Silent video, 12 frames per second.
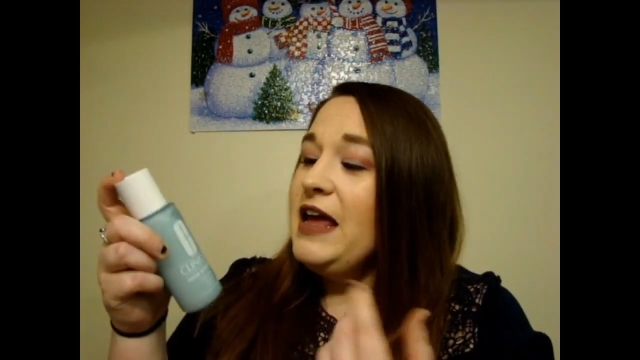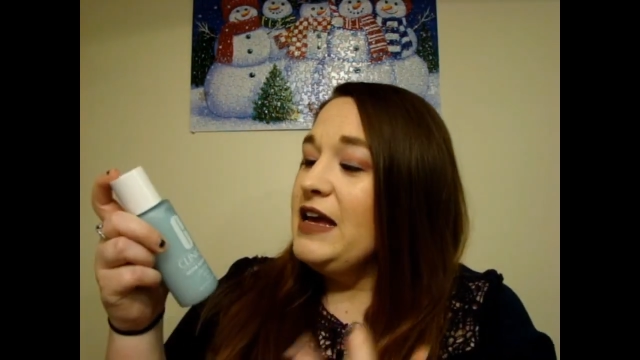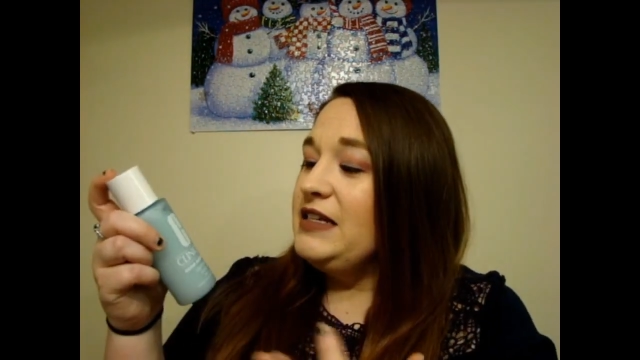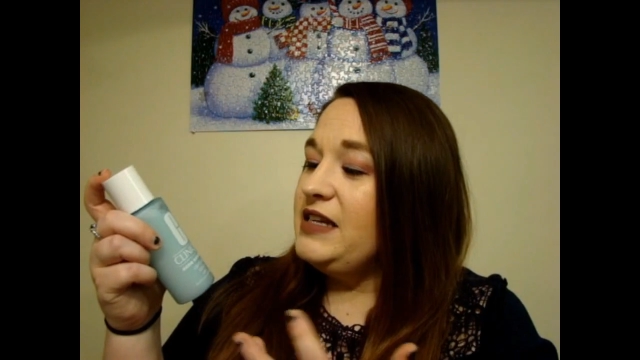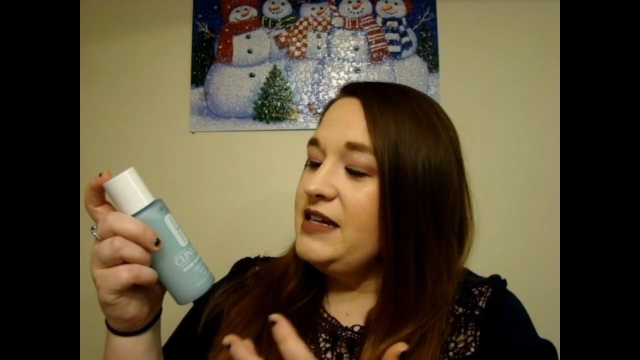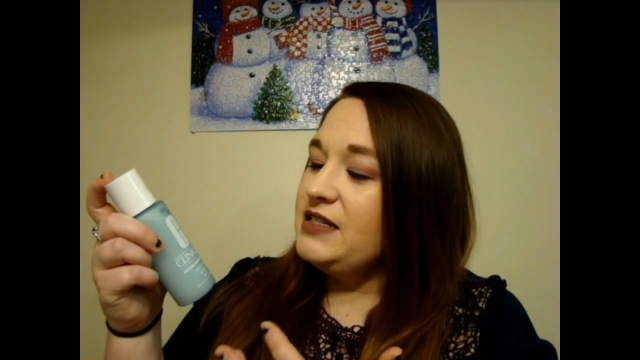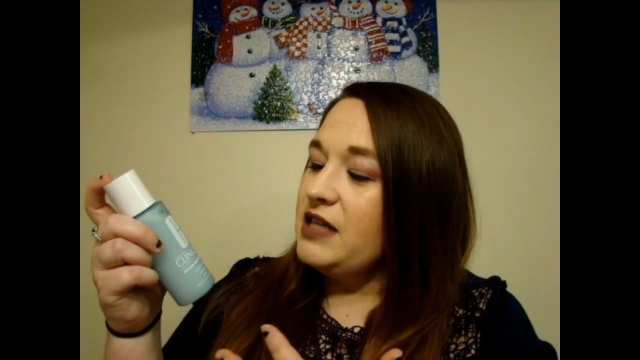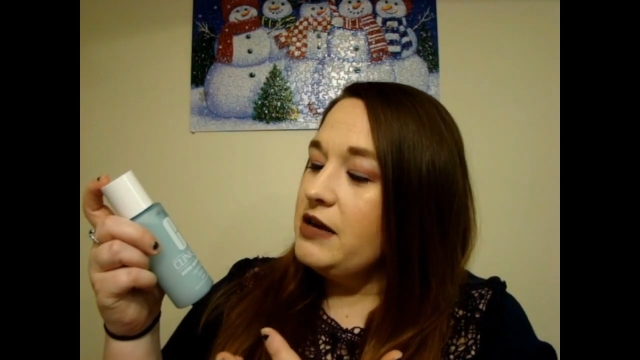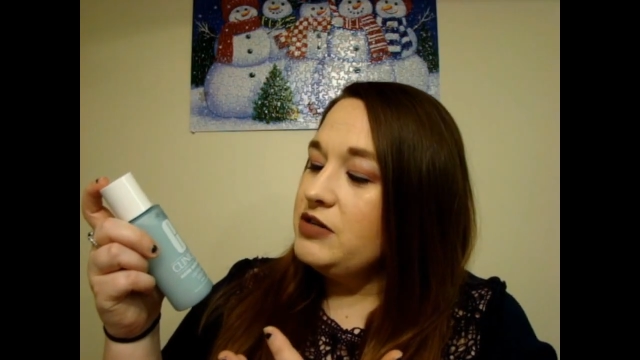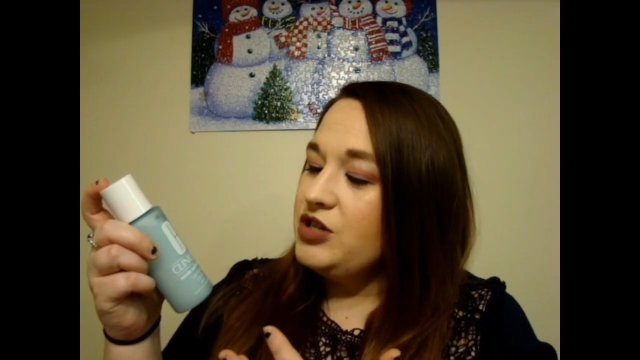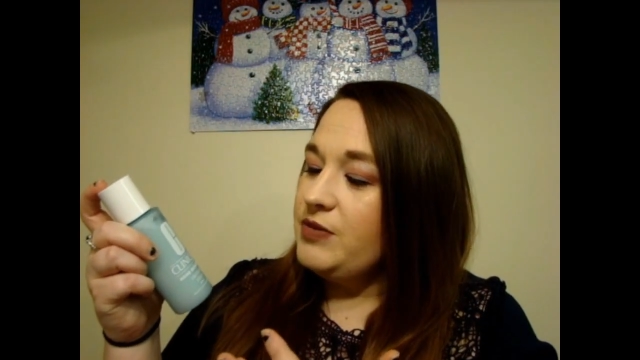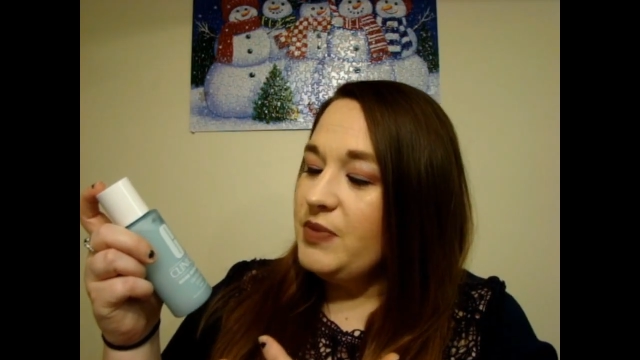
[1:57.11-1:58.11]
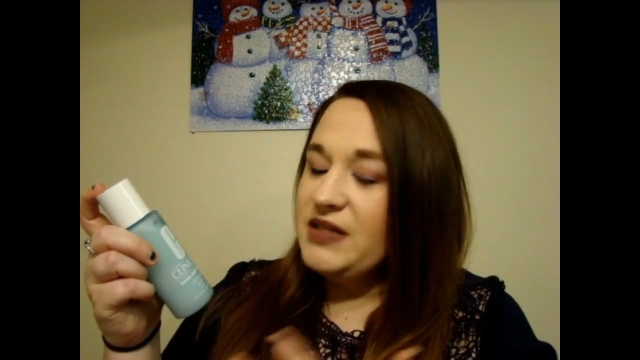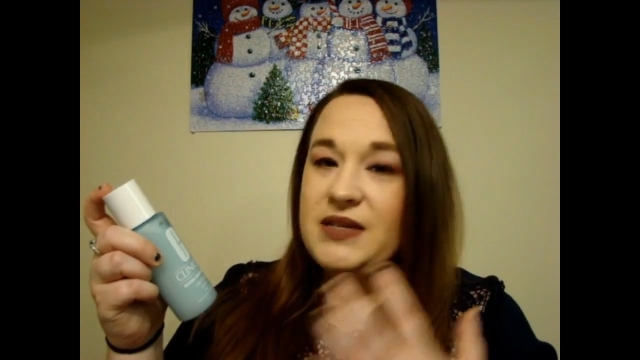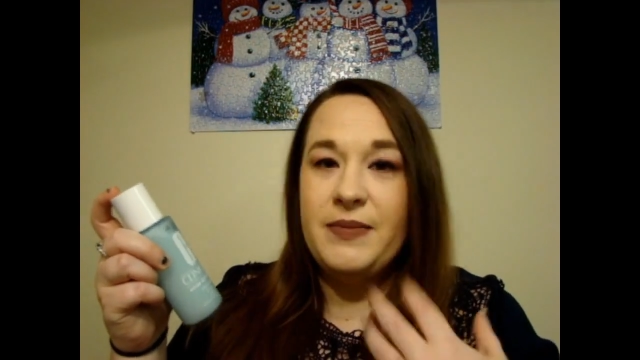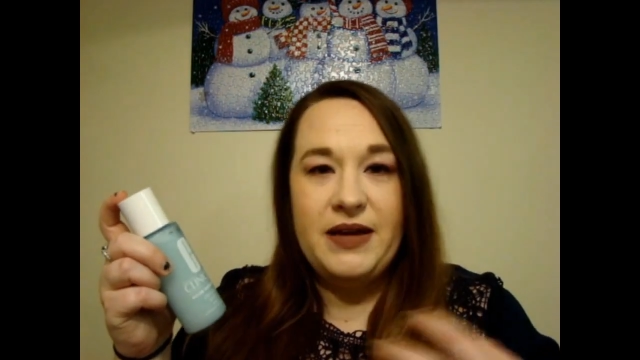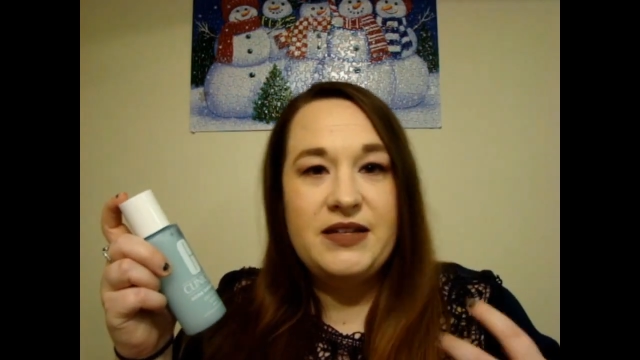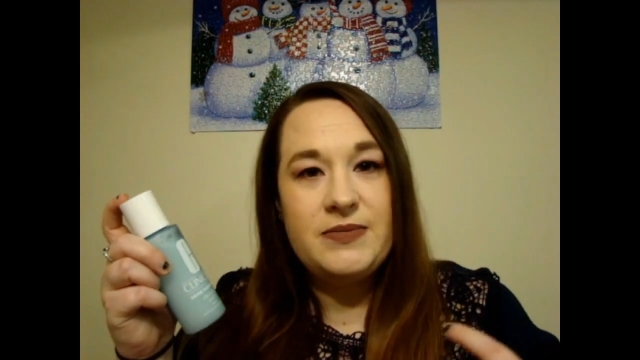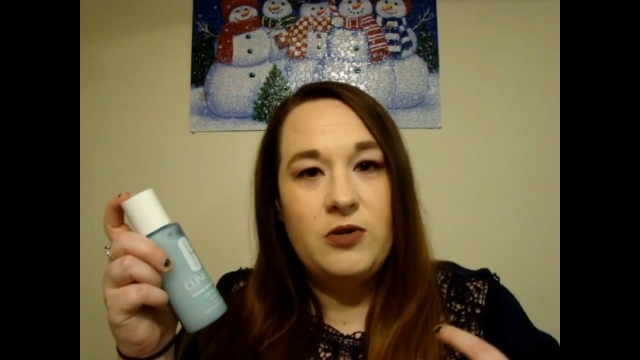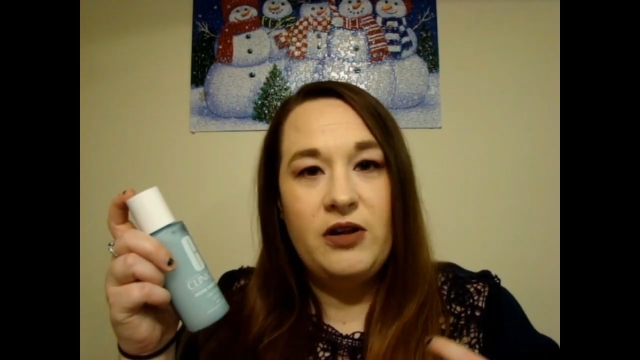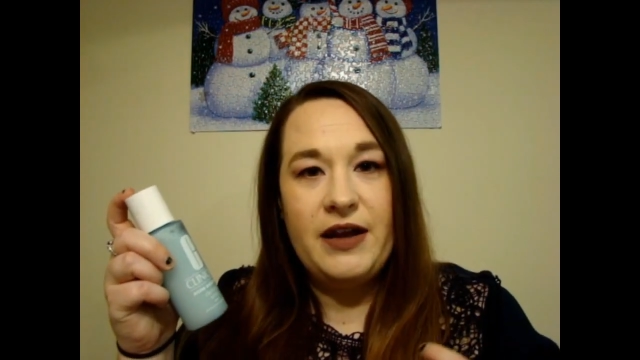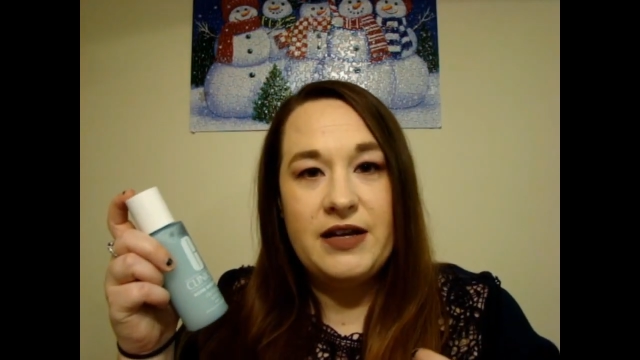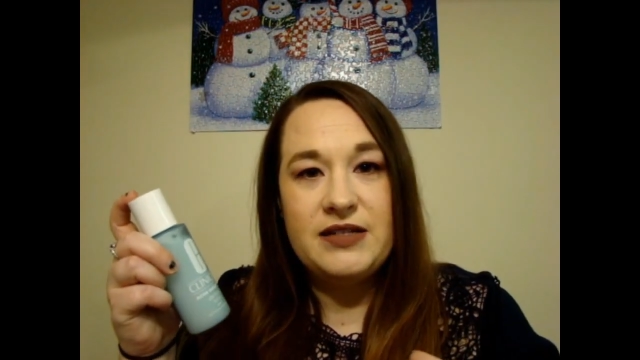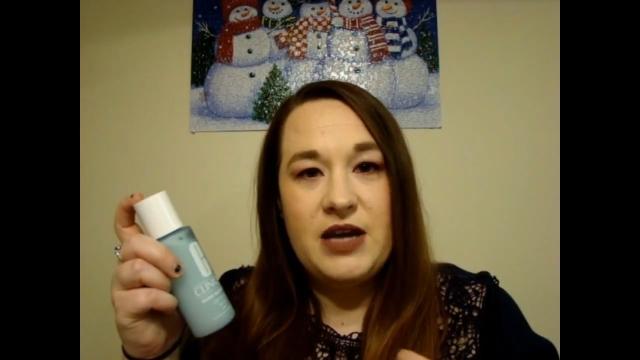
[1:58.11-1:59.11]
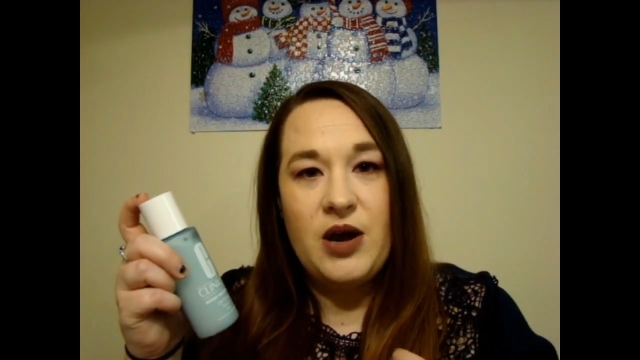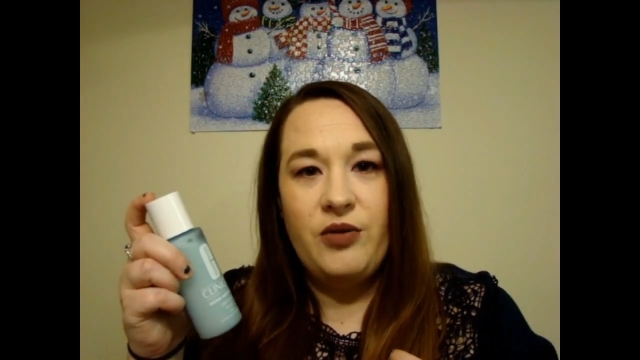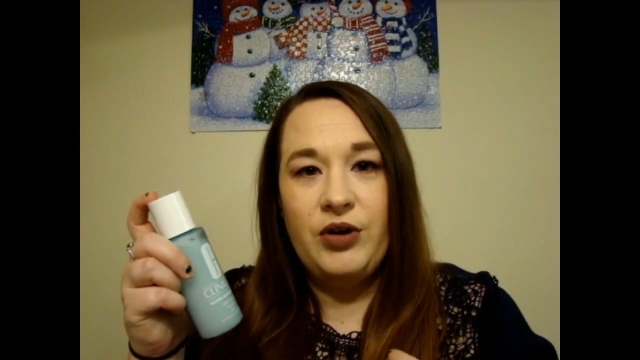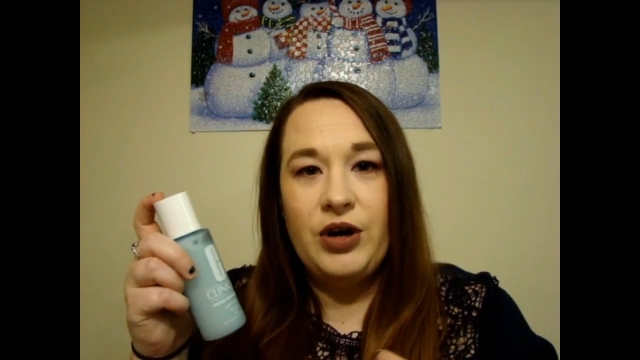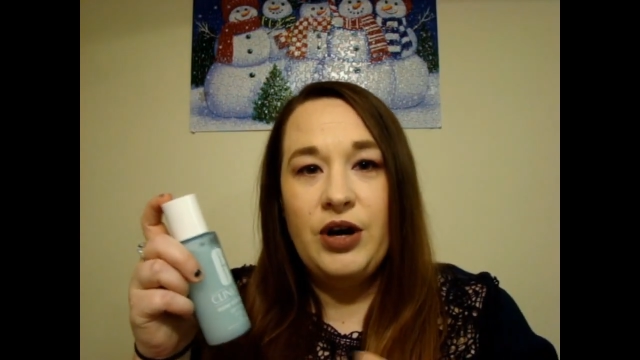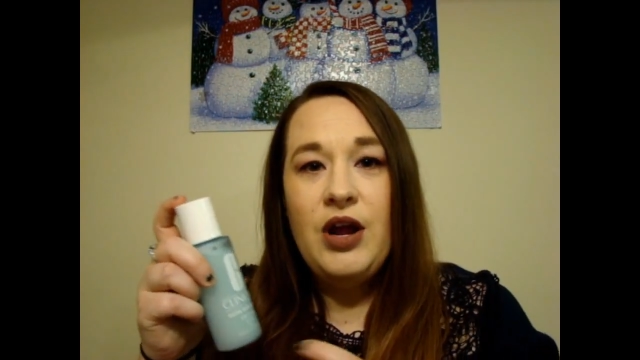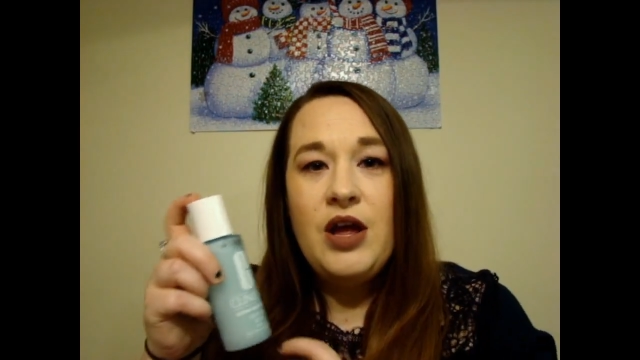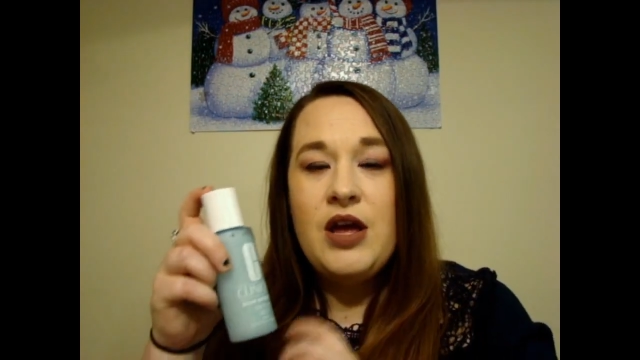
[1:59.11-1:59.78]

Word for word: It says lotion, but to me it's more like a toner.